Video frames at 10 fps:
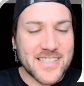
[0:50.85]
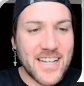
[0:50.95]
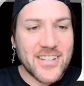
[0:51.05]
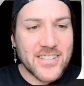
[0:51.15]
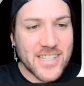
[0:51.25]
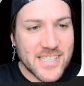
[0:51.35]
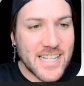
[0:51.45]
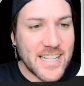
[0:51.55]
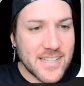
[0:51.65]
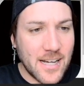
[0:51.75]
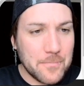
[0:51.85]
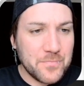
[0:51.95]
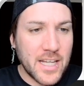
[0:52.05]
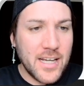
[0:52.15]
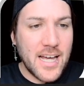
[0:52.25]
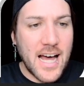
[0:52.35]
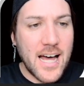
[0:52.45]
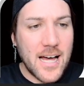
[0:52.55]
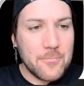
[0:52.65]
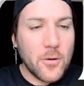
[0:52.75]
So just a heads up,
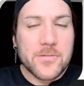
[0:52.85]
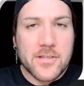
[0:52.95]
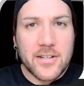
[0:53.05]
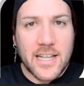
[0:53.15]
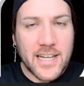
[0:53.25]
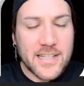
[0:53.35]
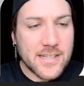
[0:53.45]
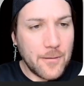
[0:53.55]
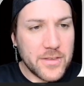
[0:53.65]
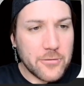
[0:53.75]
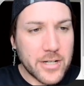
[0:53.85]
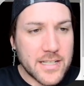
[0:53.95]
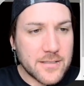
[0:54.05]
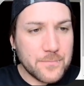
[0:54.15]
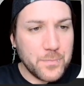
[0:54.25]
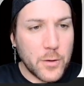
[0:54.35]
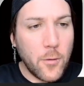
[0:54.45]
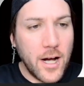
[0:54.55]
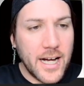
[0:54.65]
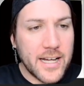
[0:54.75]
um, also, another heads up the reason
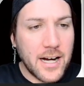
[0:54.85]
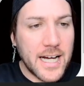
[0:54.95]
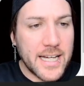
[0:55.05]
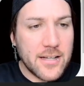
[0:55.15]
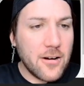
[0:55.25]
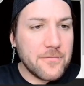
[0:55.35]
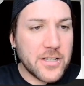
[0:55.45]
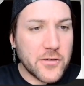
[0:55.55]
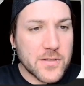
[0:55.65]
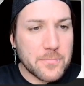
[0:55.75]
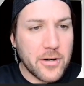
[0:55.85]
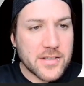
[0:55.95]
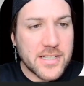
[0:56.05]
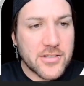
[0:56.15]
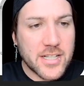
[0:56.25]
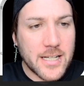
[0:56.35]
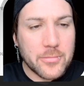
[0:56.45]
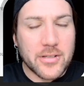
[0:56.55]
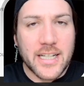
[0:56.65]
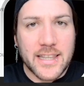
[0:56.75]
why I often use proxy
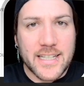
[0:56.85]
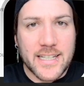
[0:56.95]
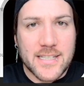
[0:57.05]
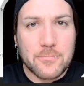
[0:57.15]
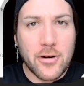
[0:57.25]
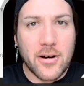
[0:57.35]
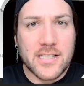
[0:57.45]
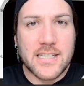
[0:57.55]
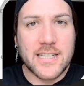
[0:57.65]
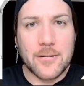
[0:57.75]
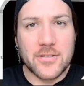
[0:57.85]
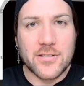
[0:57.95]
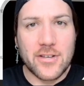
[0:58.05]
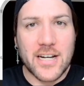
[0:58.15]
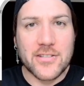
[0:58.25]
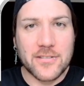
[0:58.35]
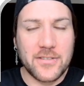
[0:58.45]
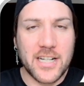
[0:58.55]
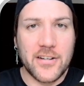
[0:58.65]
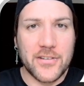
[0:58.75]
cheap in these proxy demonstration
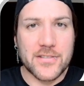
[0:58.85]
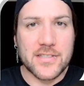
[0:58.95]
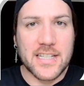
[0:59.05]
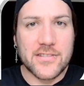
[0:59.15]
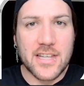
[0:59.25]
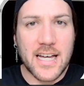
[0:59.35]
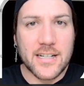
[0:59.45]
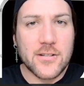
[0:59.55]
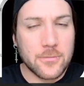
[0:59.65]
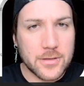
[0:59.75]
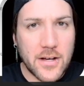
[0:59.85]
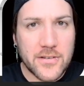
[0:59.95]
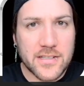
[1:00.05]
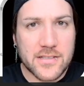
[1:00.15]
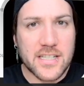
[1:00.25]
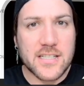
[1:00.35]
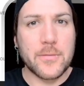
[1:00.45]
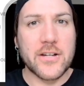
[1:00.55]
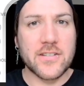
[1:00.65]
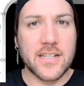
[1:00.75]
videos is that you will notice,
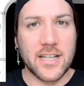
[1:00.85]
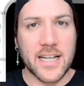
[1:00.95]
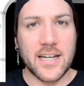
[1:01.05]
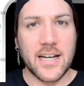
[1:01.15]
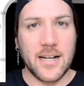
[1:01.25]
especially in like